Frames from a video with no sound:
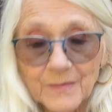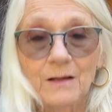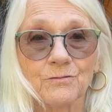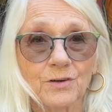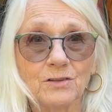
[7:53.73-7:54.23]

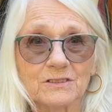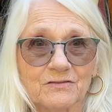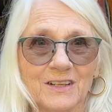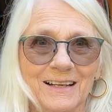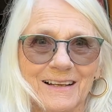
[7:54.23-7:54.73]

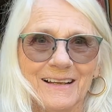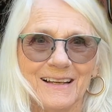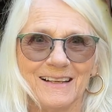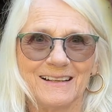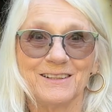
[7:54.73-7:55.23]
Roosevelt.
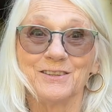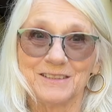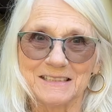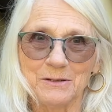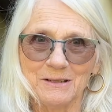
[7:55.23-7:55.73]
You
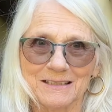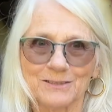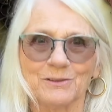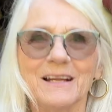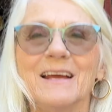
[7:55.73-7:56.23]
can see in
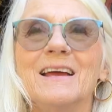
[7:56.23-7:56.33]
this one